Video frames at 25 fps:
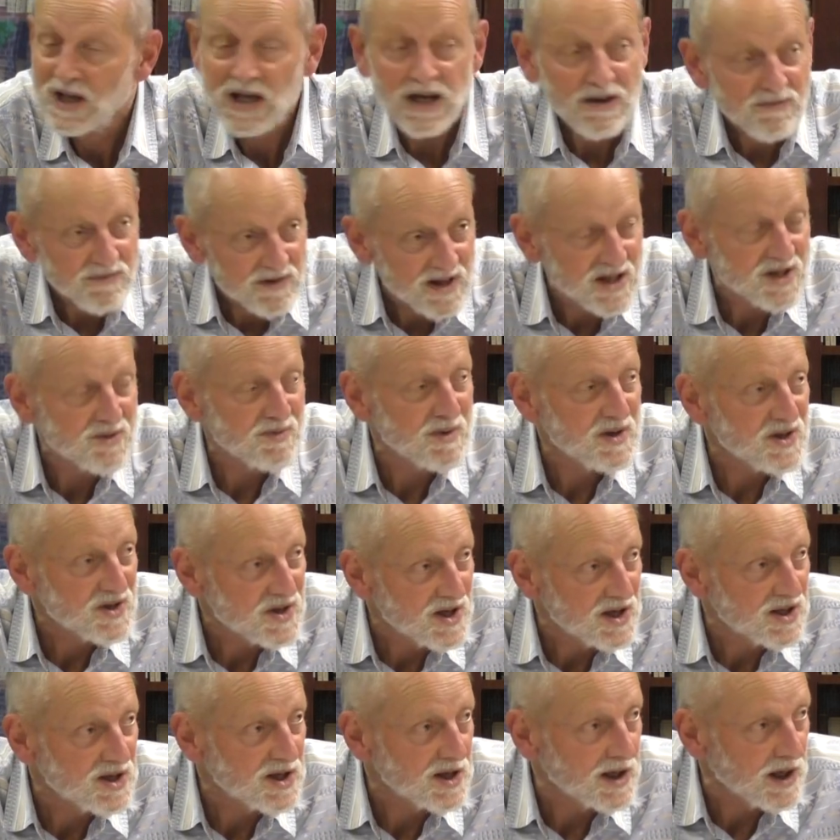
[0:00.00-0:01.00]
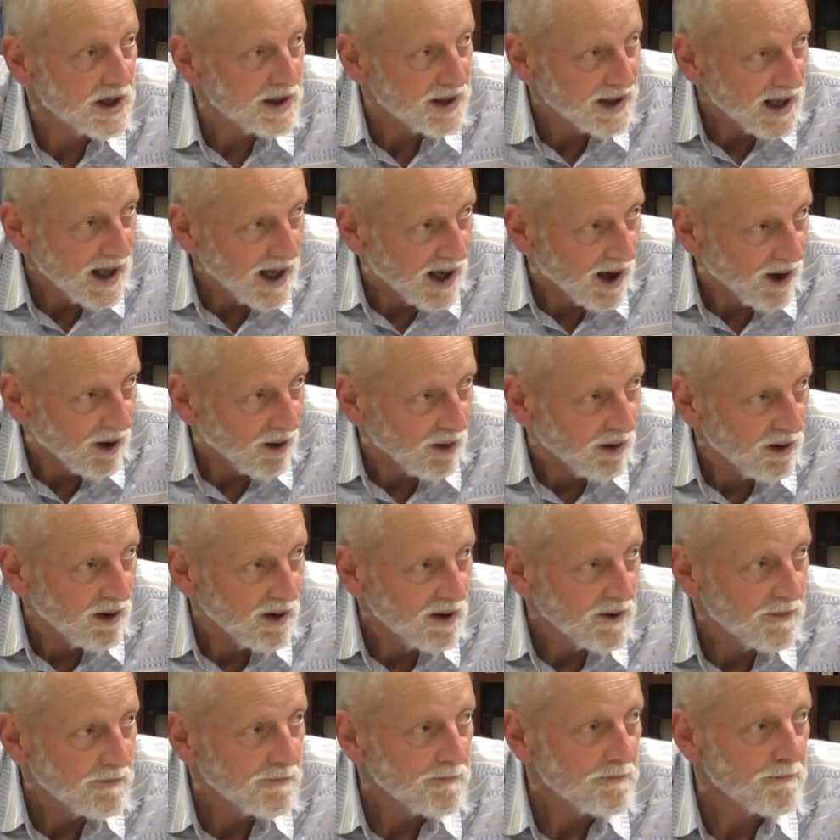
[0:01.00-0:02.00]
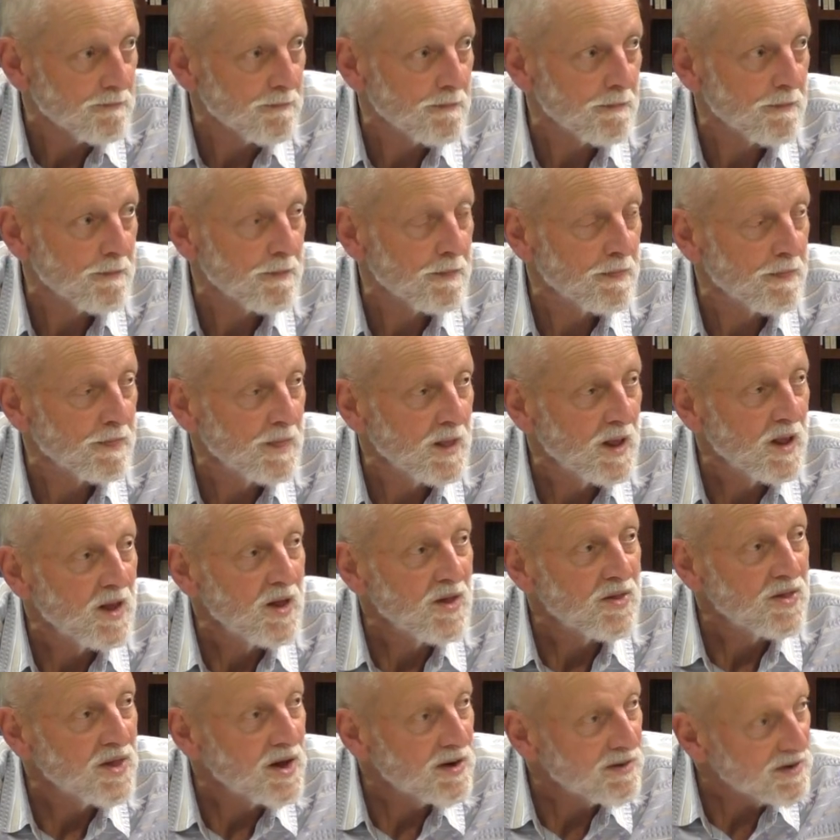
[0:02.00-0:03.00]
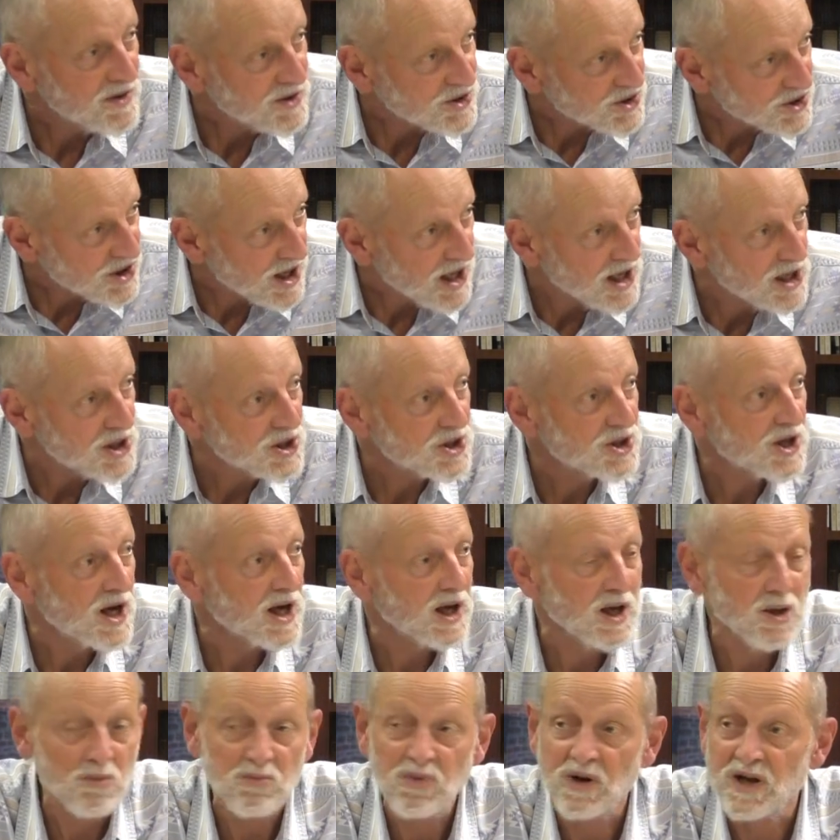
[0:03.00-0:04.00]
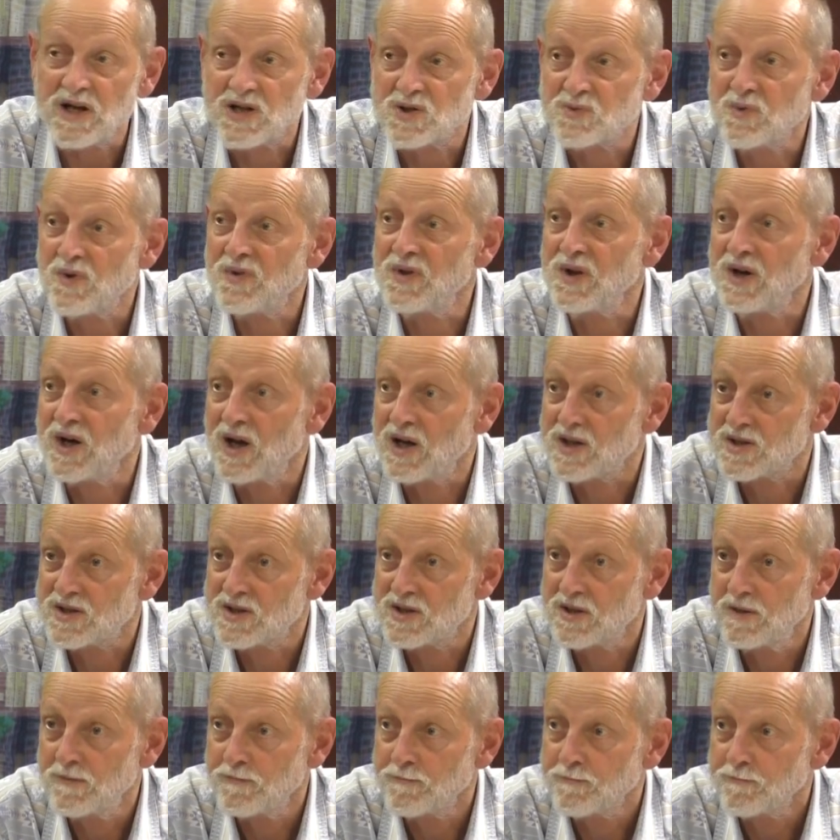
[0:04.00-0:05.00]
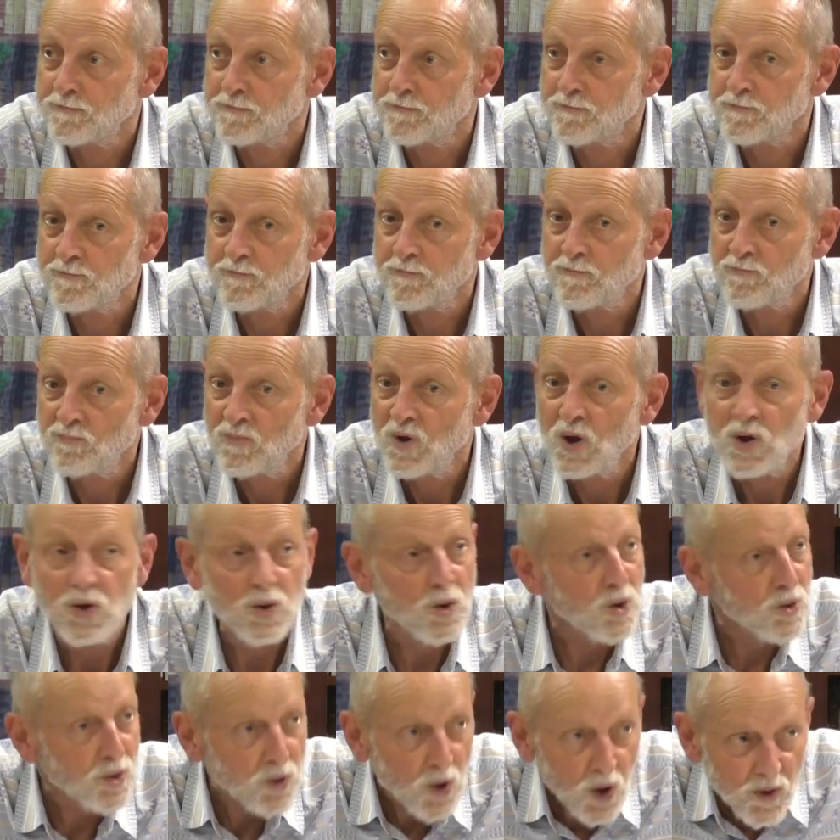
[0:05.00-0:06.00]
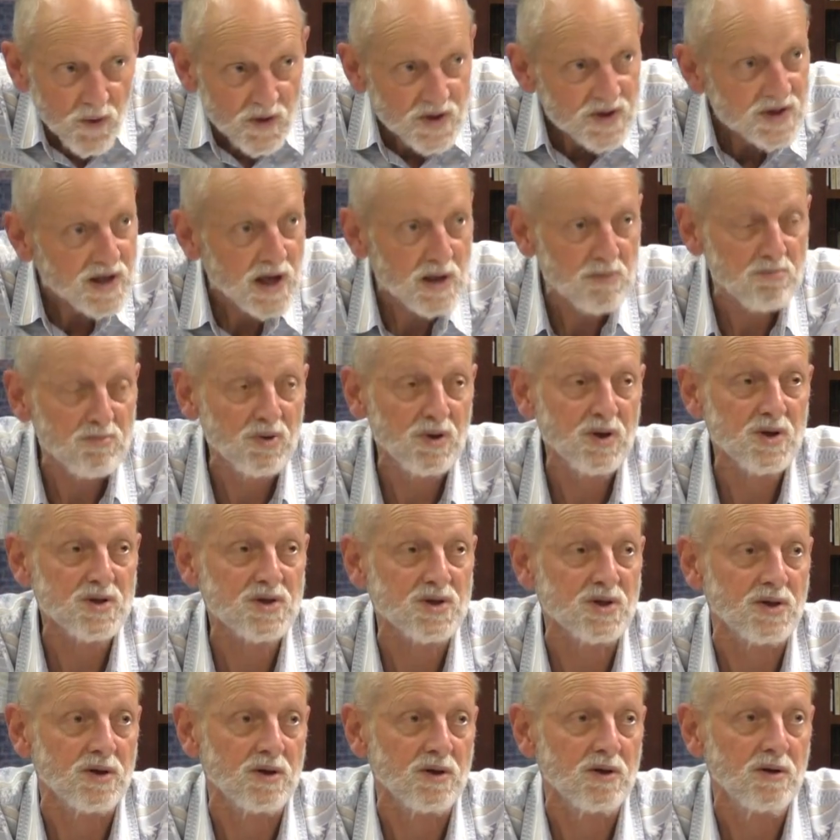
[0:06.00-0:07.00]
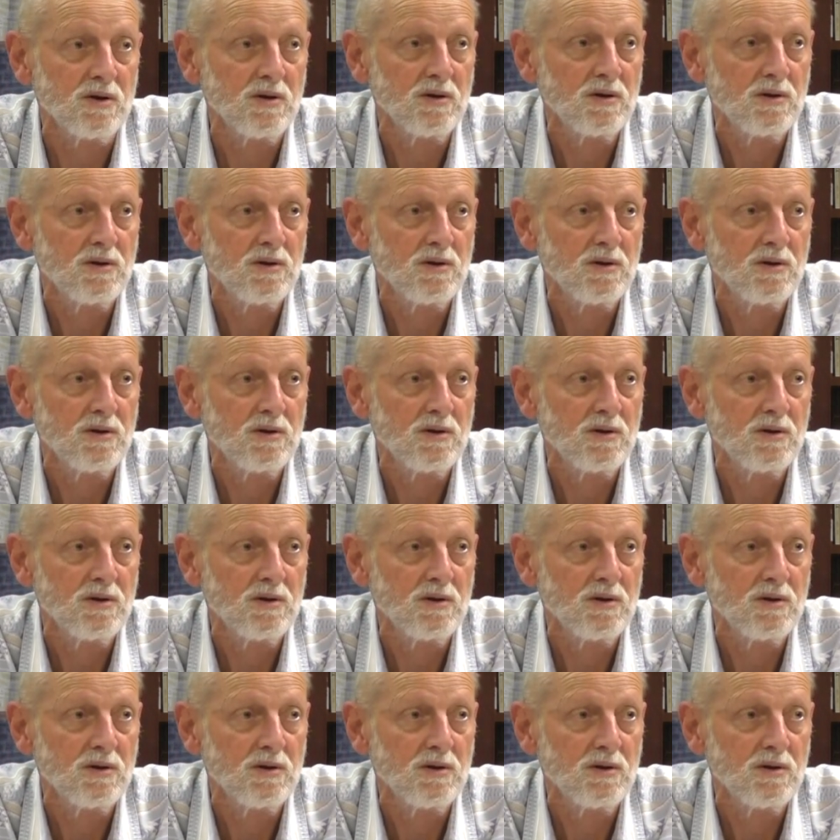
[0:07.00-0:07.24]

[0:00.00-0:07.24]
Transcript: Even as we sit here now, there is change taking place within us. You're not the same person